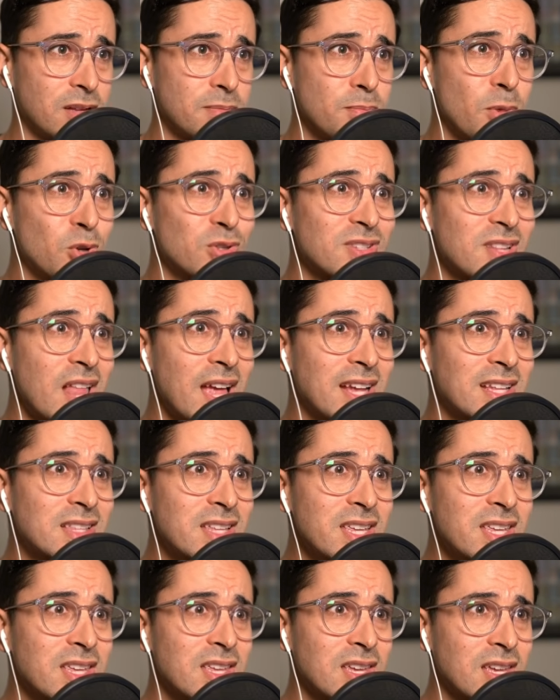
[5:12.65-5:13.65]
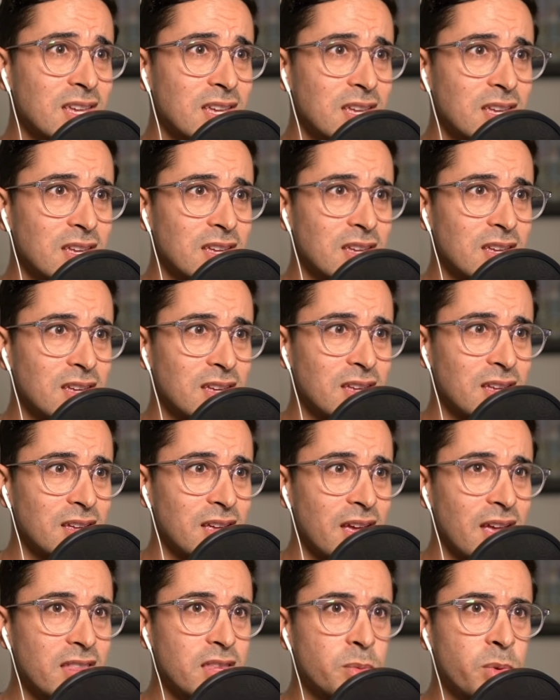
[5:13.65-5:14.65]
most likely.
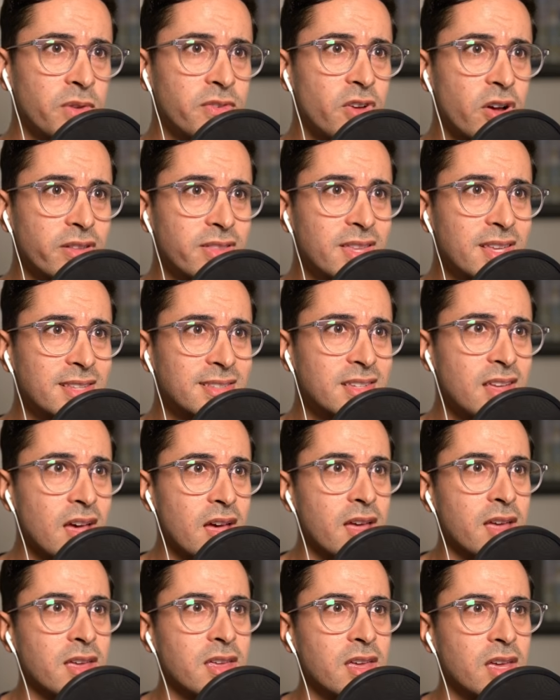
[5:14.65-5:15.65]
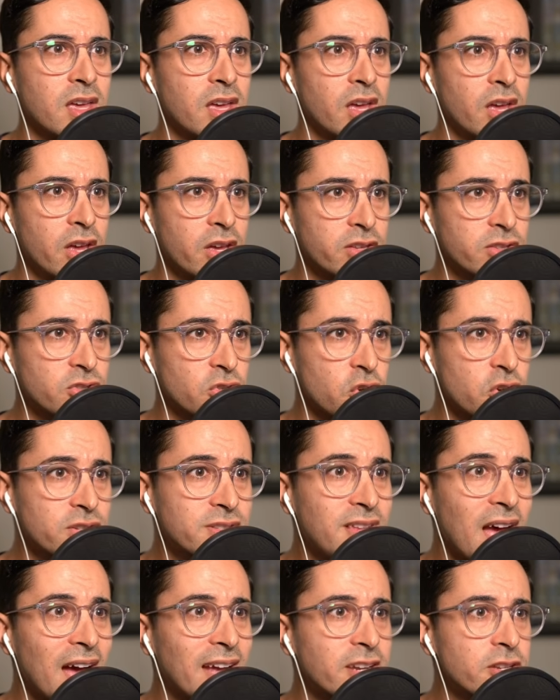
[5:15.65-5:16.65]
And then we've got this guy. Sir
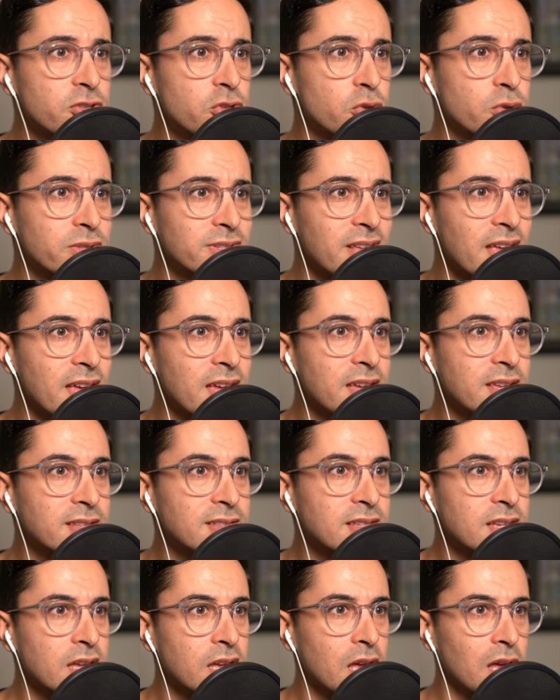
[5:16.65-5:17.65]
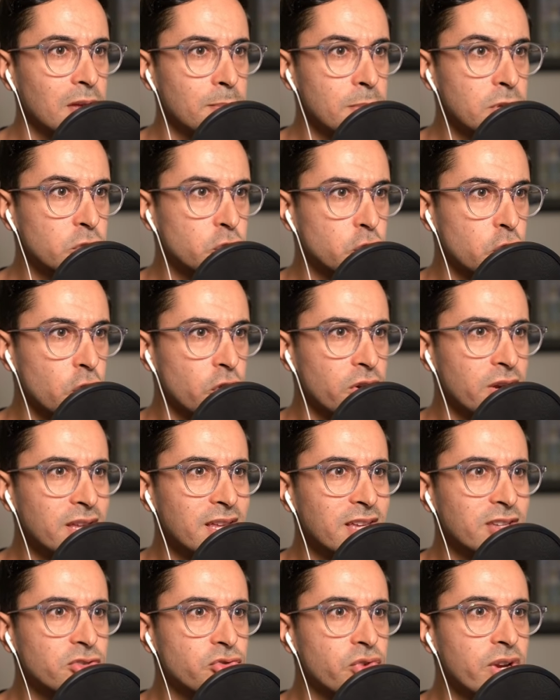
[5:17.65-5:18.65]
DADADOO says, maturing
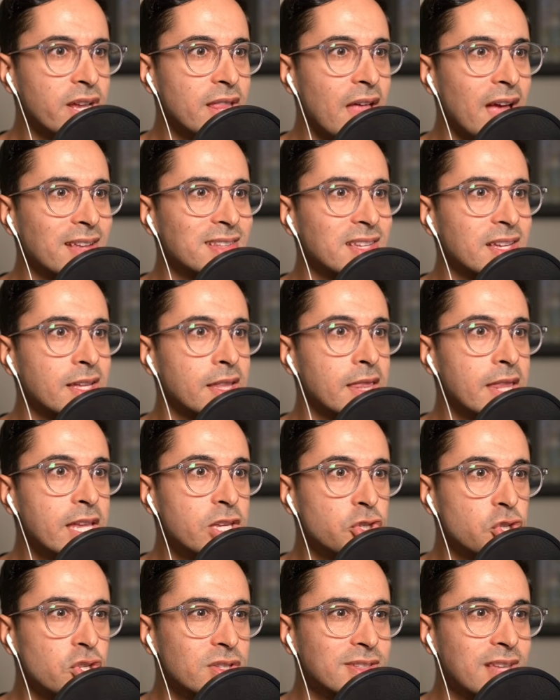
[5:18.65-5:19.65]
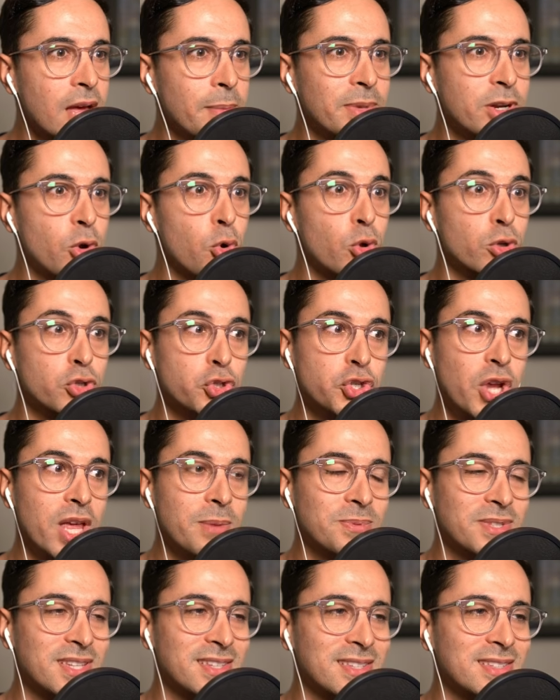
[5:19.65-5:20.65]
is realizing leeches come in all
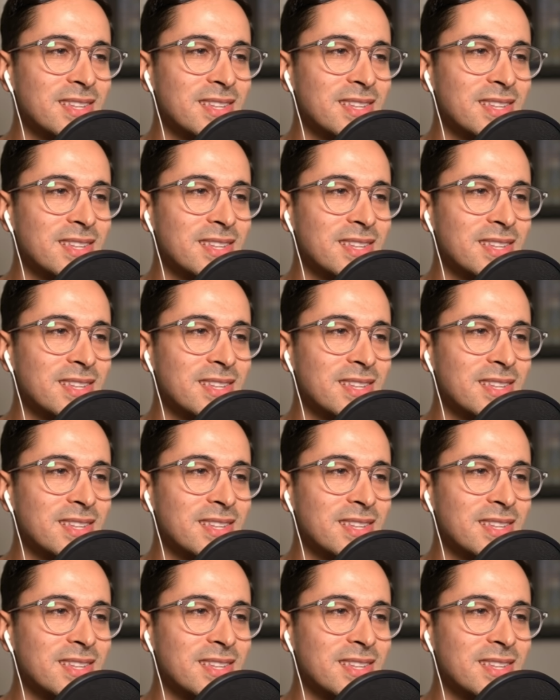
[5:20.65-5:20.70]
shapes and